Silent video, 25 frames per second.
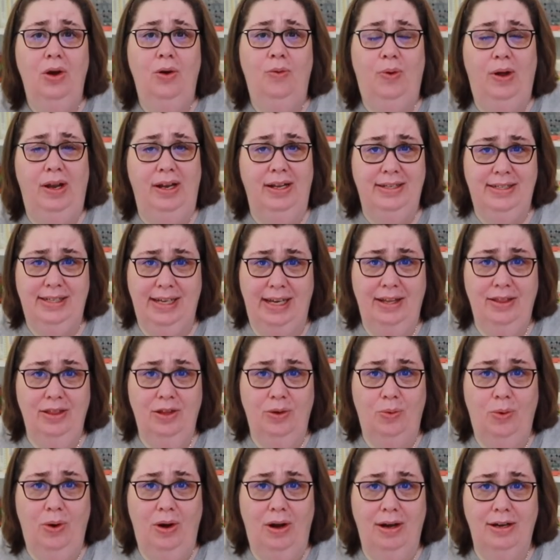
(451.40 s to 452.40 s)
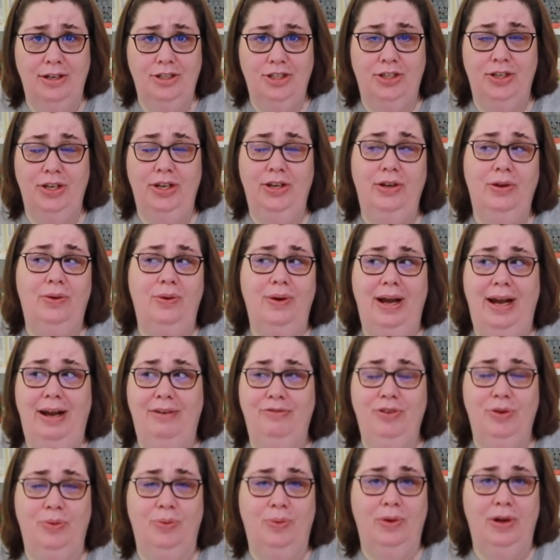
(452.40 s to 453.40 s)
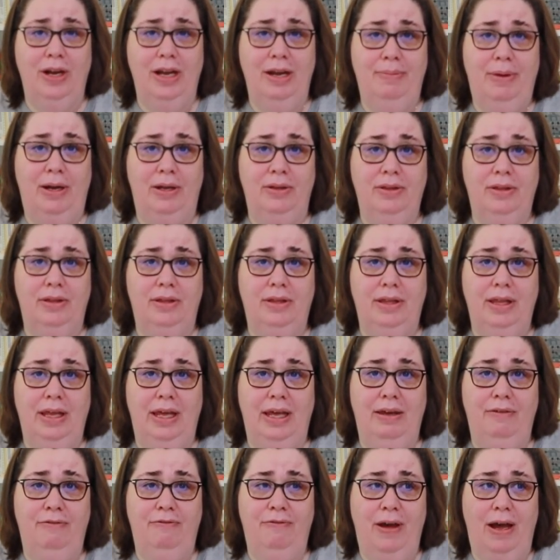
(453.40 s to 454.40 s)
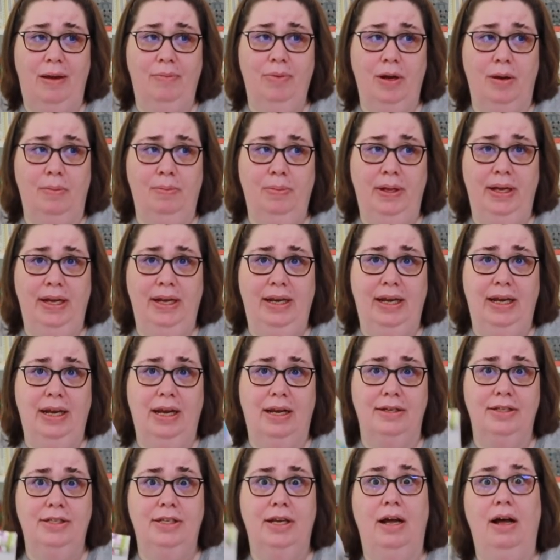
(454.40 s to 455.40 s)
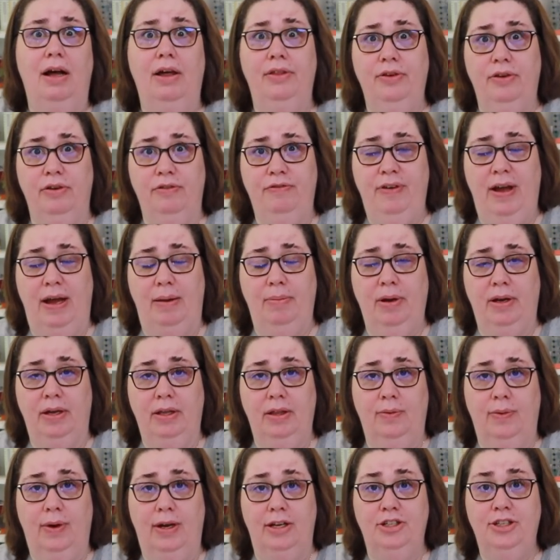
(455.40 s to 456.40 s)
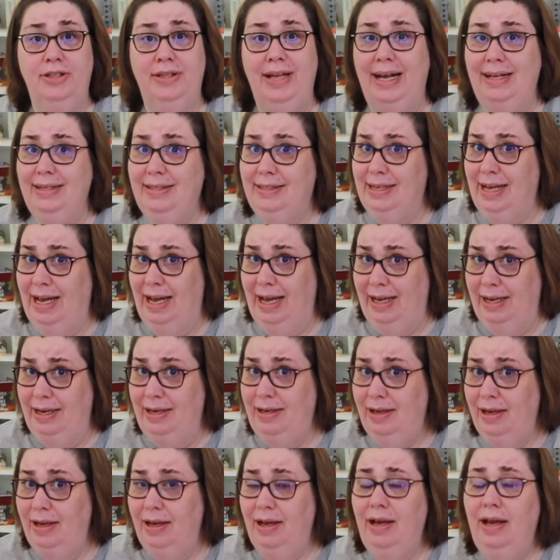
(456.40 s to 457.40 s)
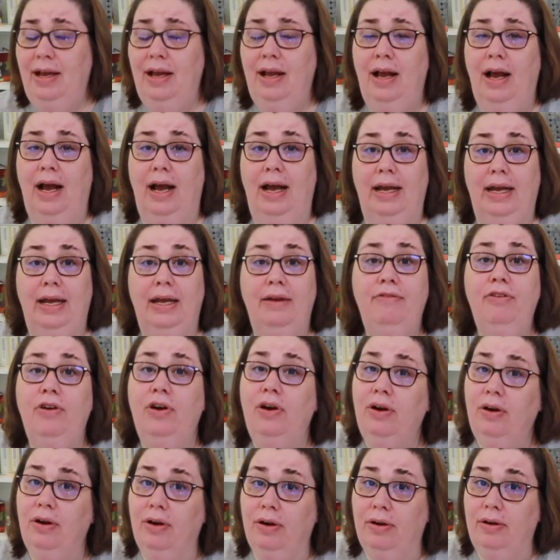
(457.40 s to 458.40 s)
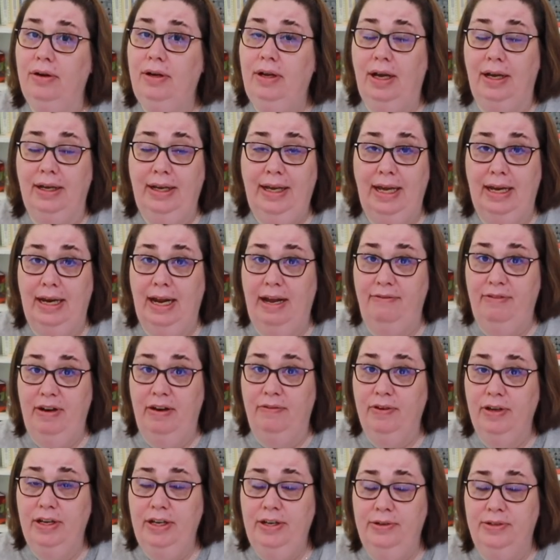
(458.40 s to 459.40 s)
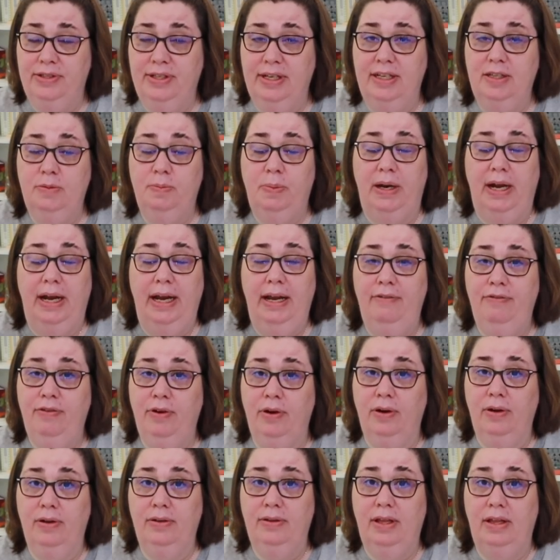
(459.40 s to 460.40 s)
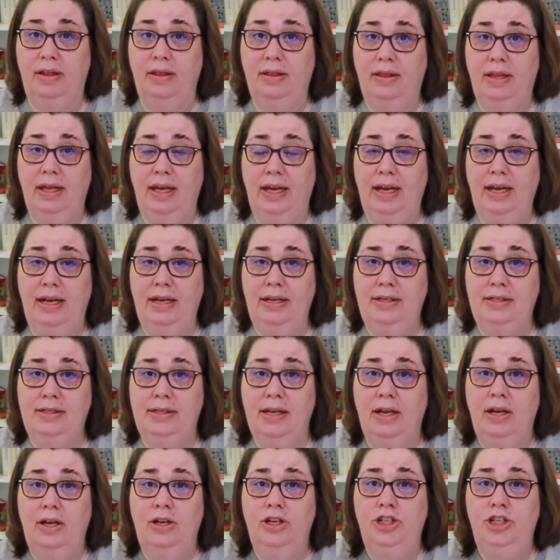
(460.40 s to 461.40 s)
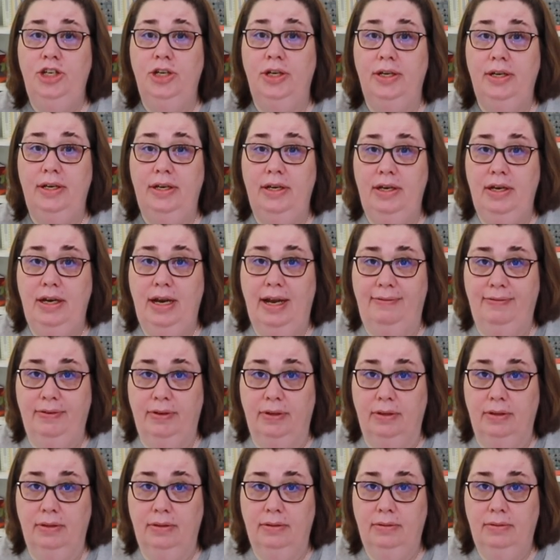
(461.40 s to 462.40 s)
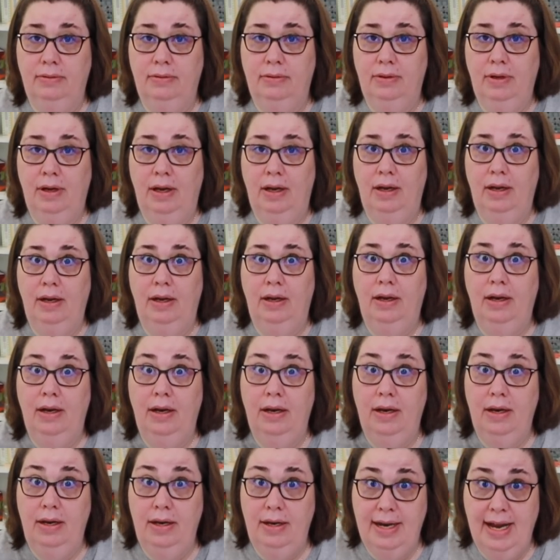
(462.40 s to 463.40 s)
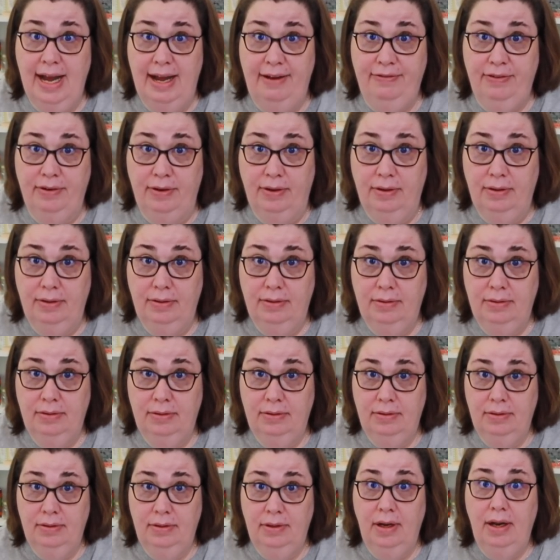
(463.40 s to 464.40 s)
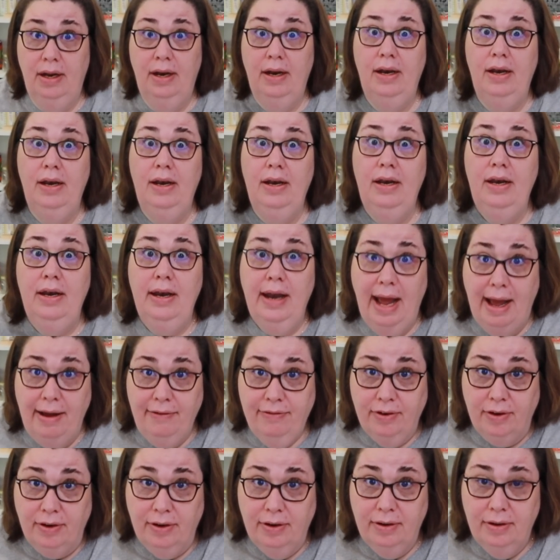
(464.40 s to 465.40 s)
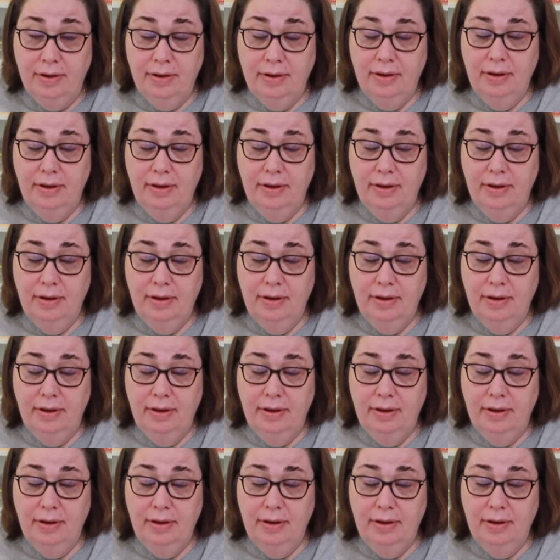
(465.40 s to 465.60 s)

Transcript: while it's in the wash. So you don't have to worry about the fabric bleeding onto other fabric in the wash. That said, I have heard, again, I've never used these, but I have heard that these should never, never, never